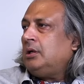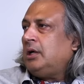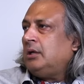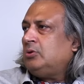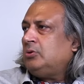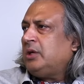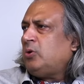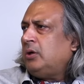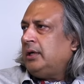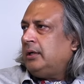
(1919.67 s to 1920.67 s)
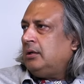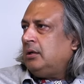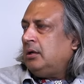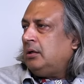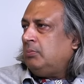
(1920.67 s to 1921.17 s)
Yeah, so they call
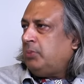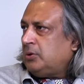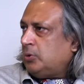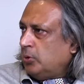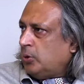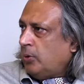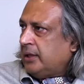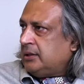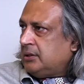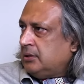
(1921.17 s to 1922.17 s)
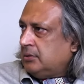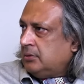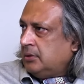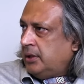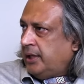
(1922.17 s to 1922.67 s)
it Pakhtunkhwa is the
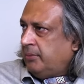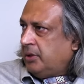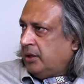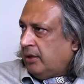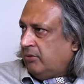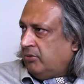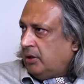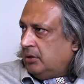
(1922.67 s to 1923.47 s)
name they have